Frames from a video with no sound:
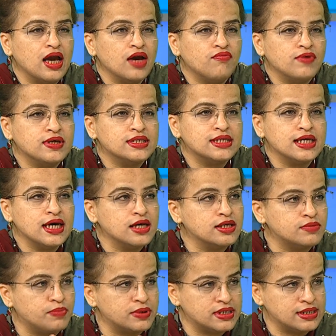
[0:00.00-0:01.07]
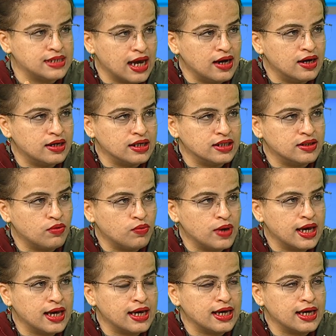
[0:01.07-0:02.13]
if we see his personality, the
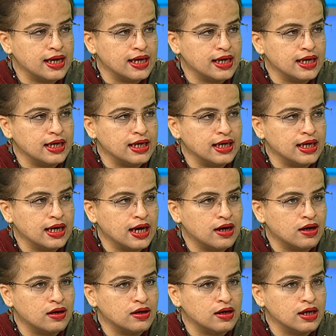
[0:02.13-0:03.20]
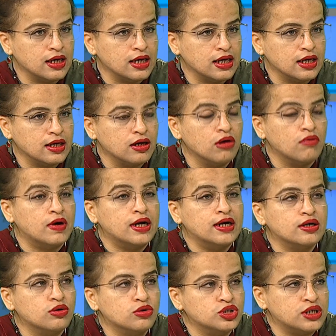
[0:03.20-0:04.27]
way he
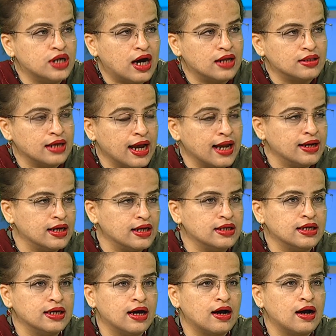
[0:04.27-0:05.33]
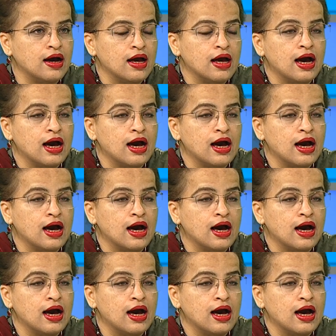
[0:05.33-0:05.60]
governed Gujarat and India,